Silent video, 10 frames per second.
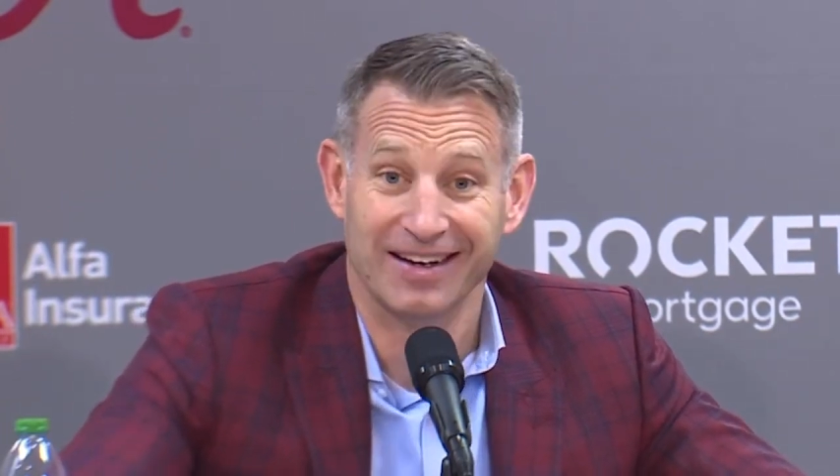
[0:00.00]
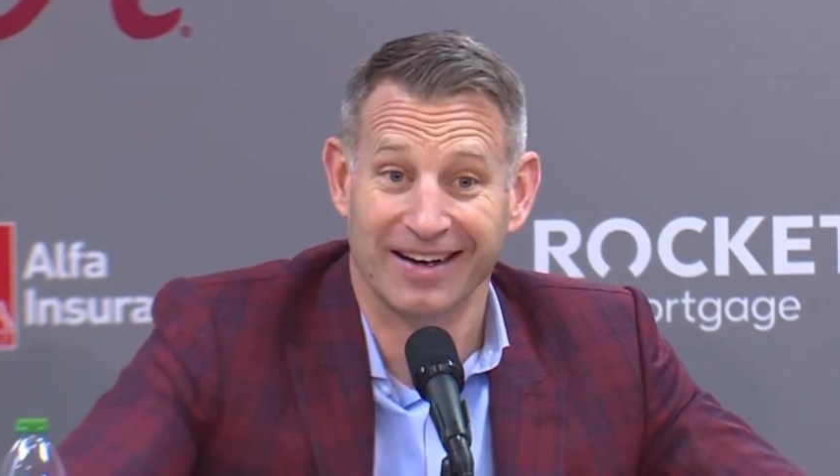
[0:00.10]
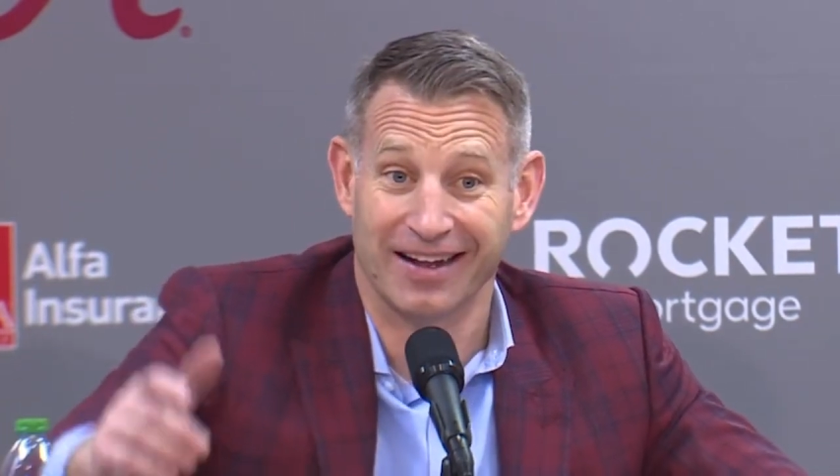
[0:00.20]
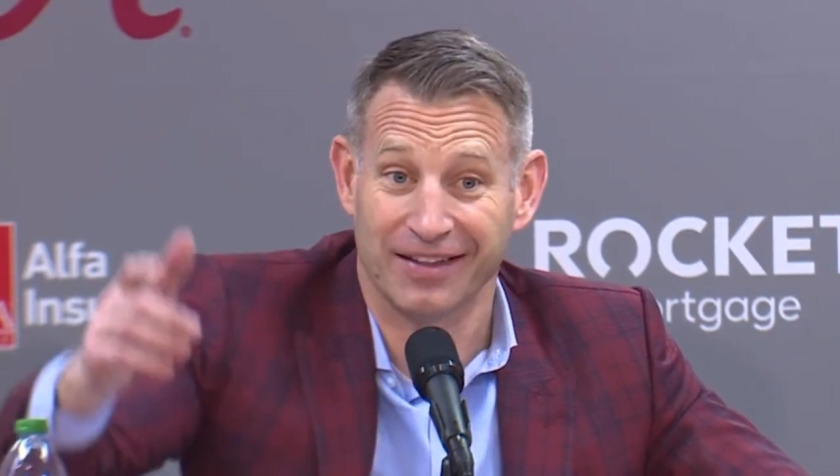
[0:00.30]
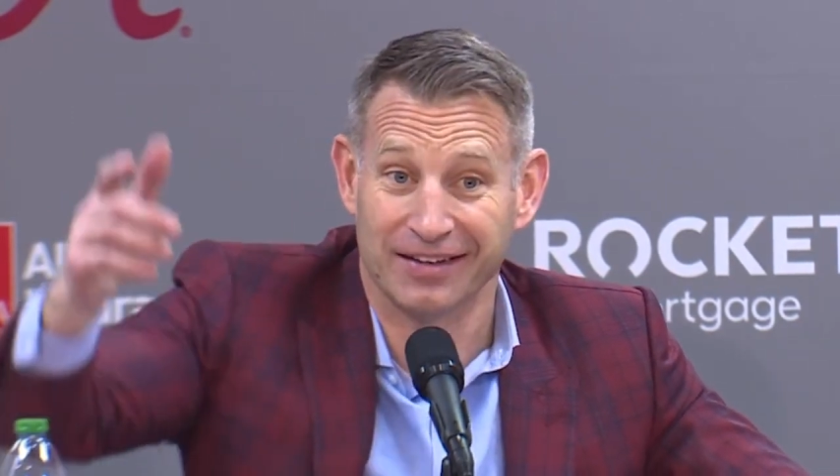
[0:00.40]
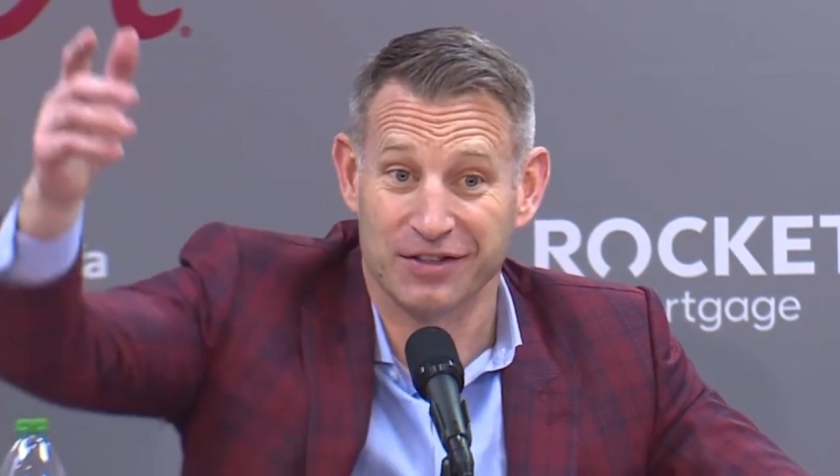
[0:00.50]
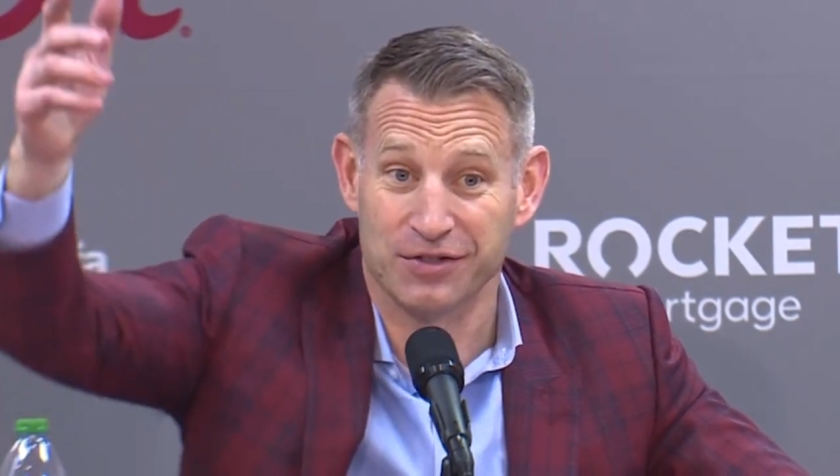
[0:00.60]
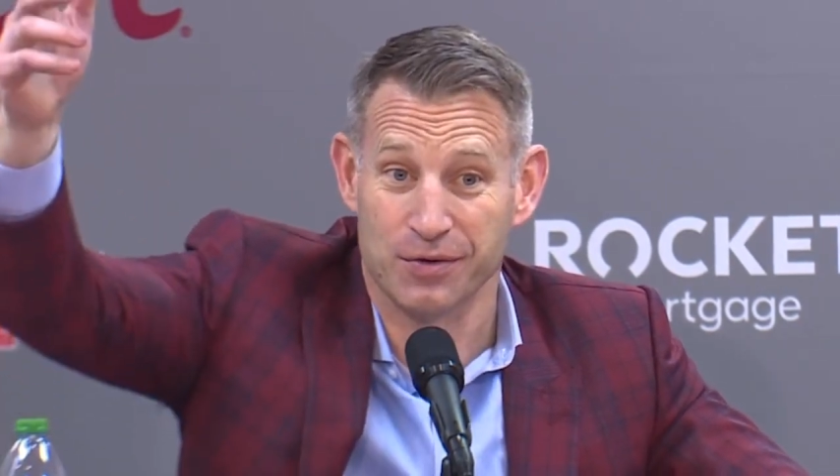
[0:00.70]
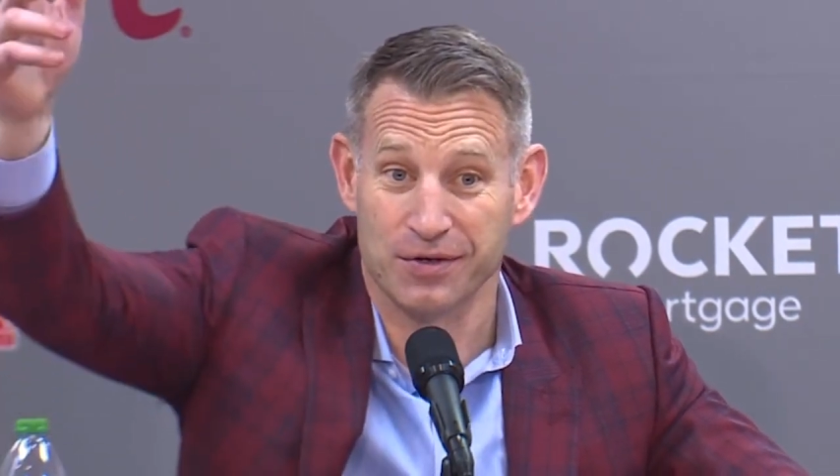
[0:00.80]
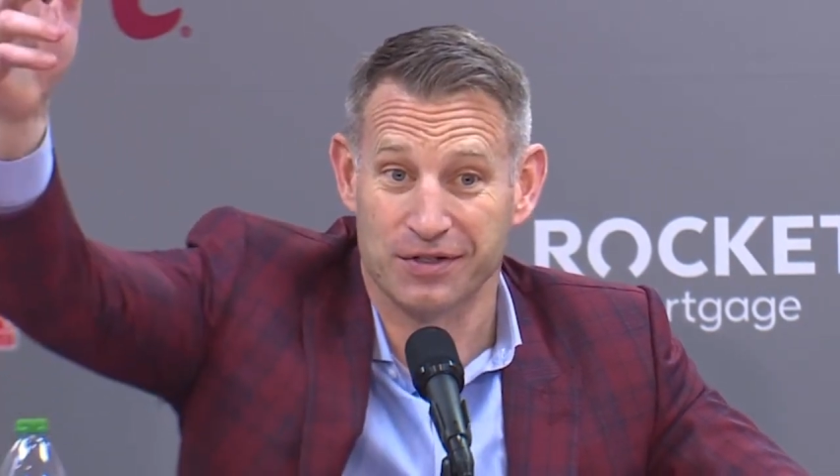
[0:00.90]
and I think the
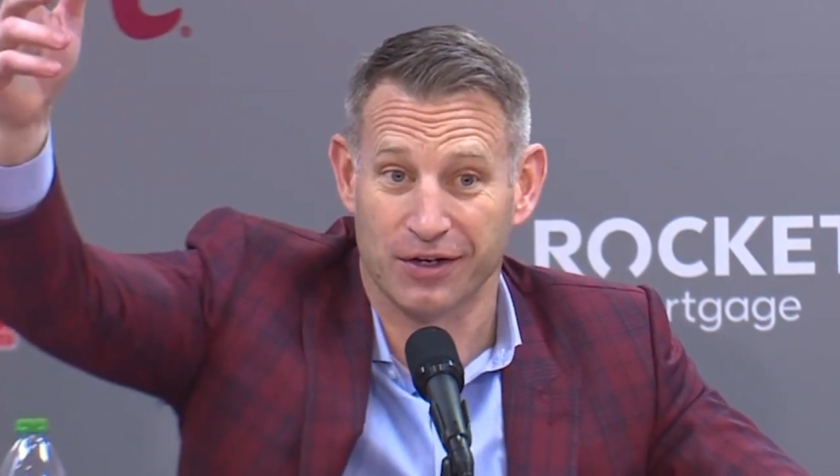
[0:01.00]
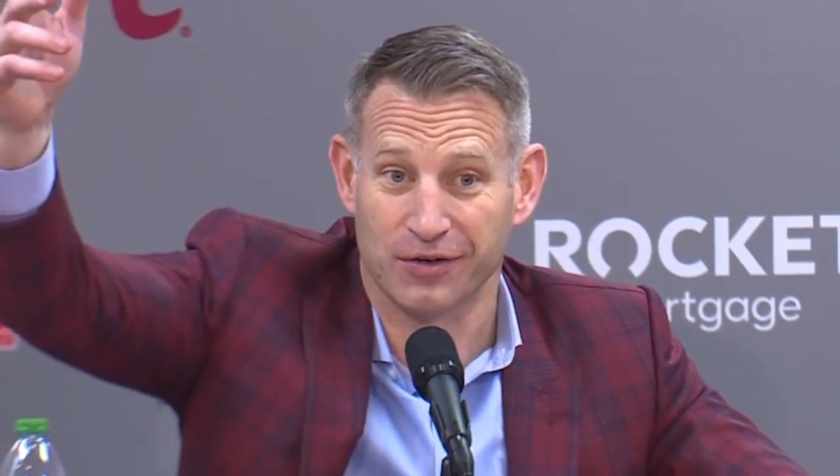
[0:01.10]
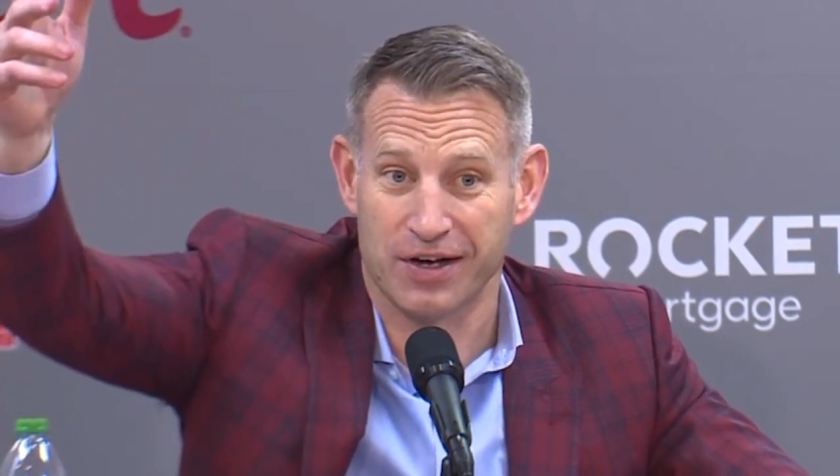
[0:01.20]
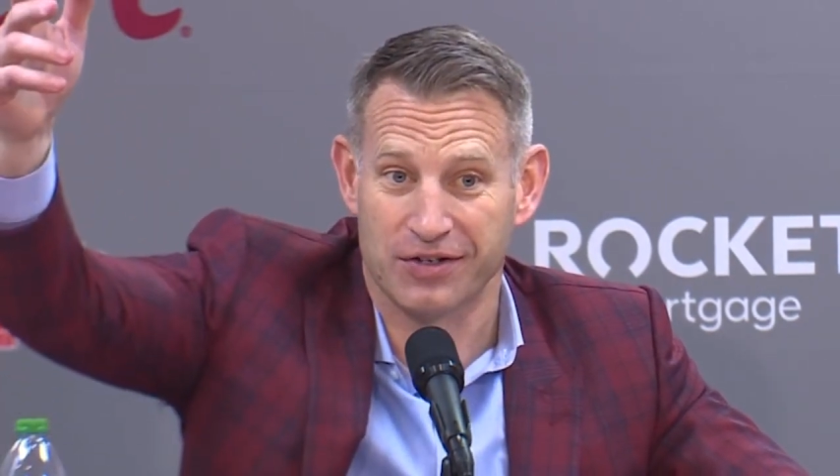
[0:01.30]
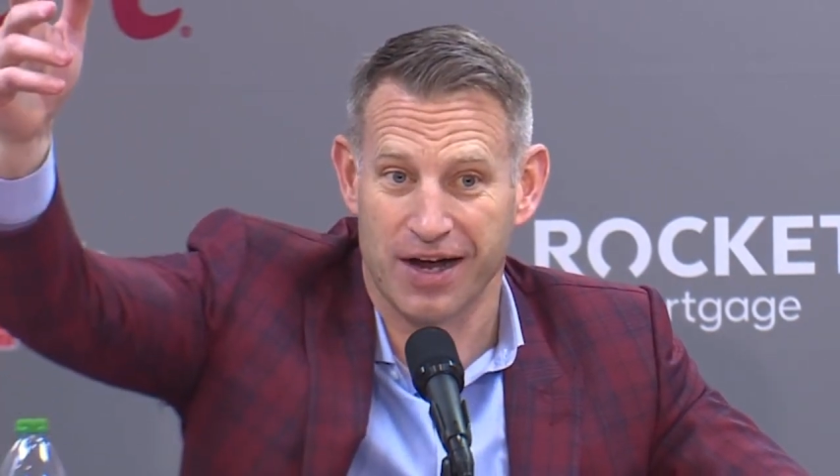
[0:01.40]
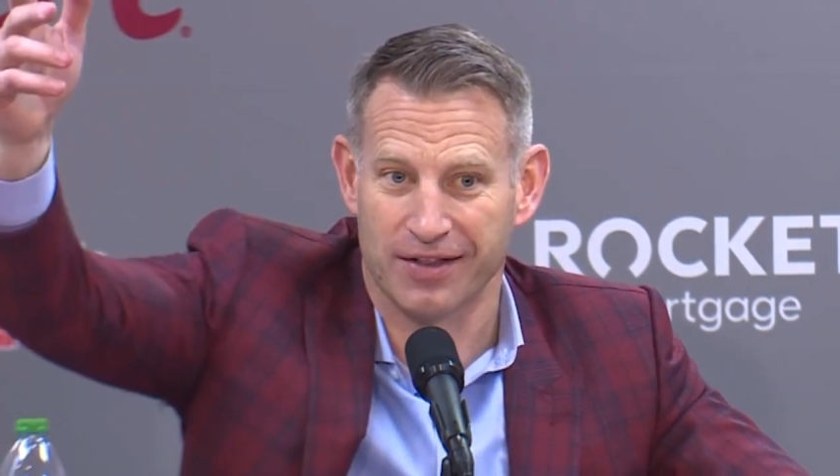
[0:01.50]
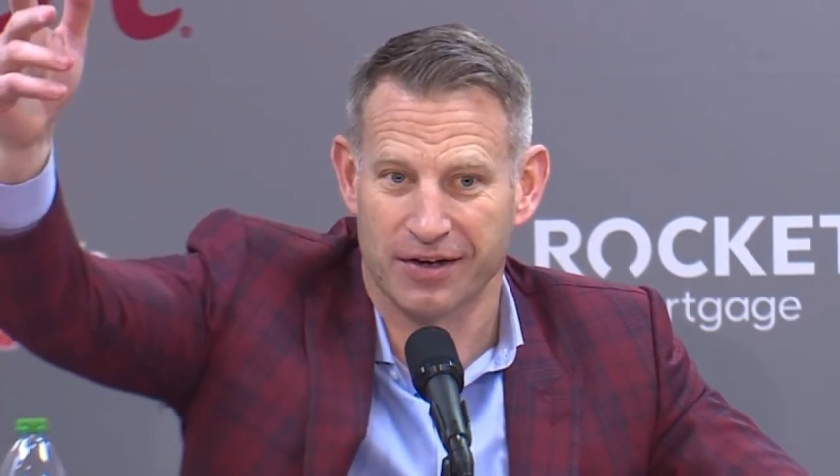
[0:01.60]
students did a great job.